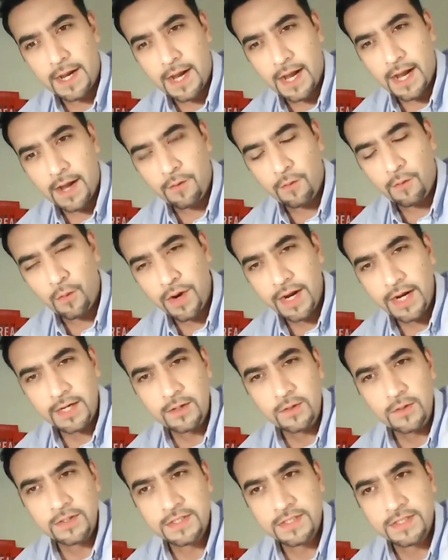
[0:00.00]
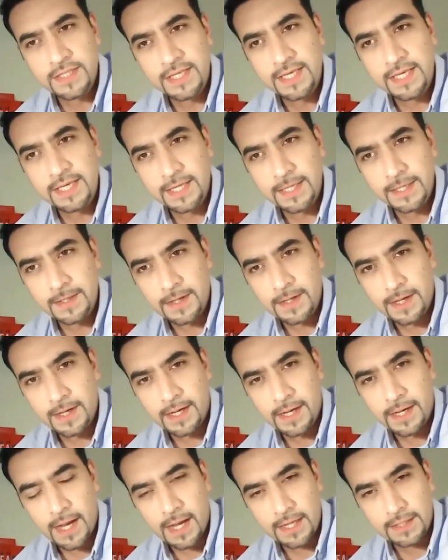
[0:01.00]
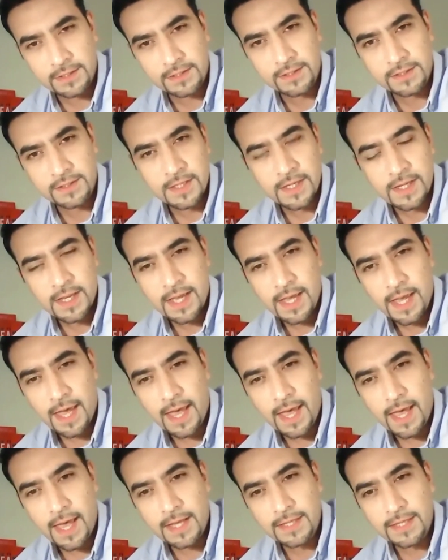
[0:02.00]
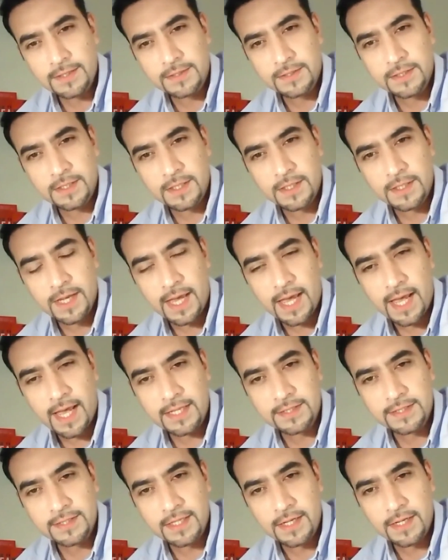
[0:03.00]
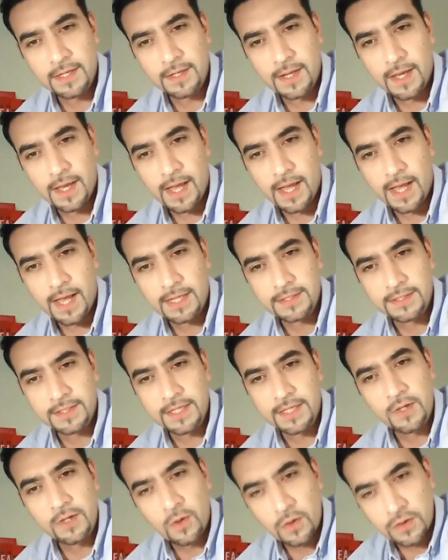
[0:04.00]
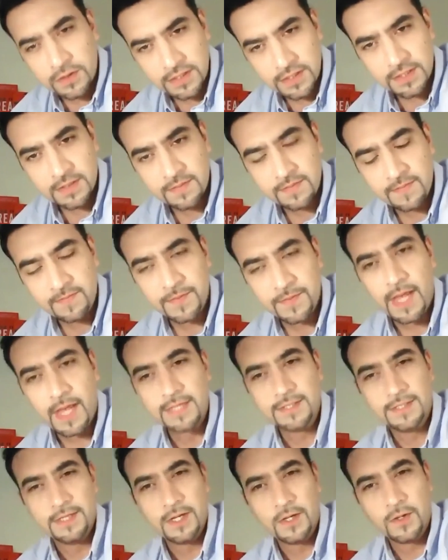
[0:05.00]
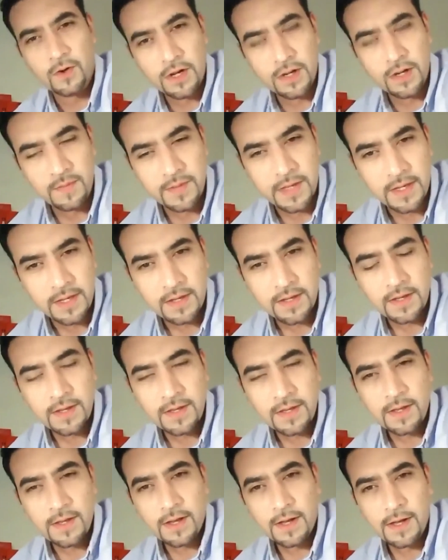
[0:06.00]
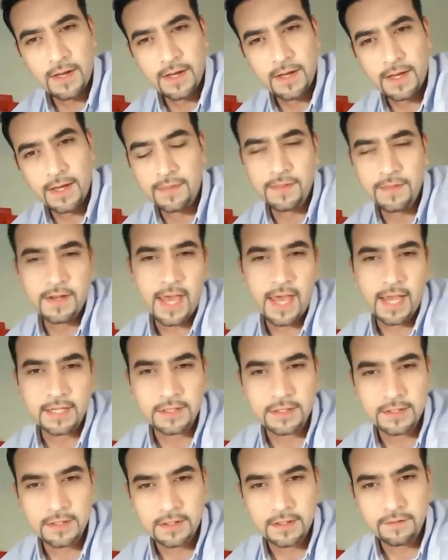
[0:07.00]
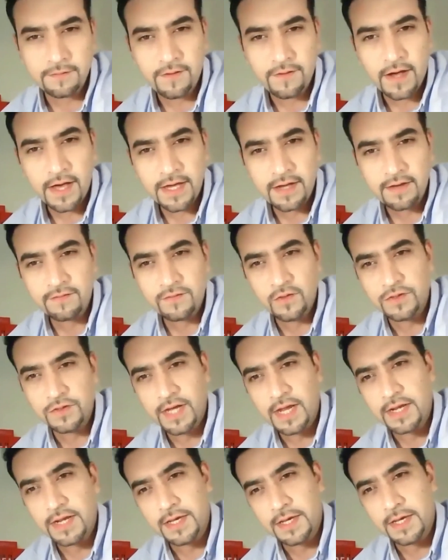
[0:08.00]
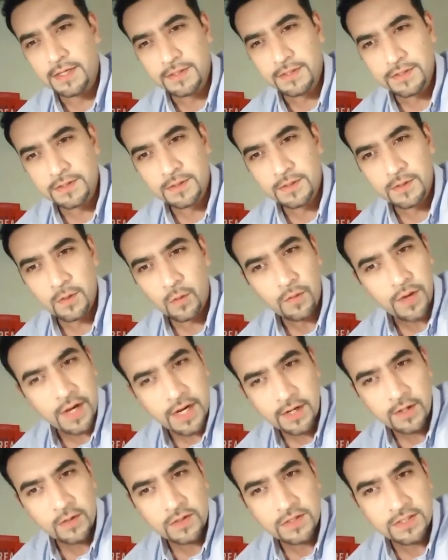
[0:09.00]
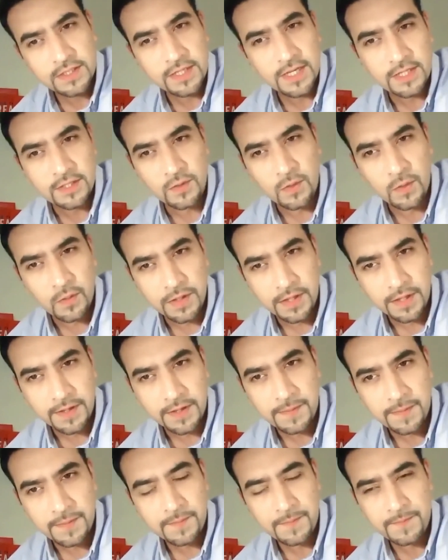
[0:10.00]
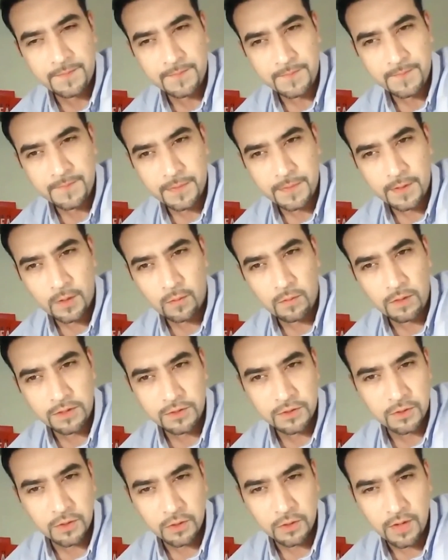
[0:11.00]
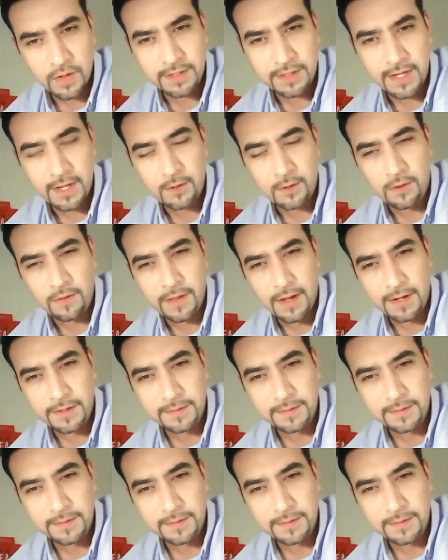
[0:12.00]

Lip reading: Where do you see us as an ecosystem, as an economy in the next 5 to 10 years? Where do you see us going? What's your quick take on that?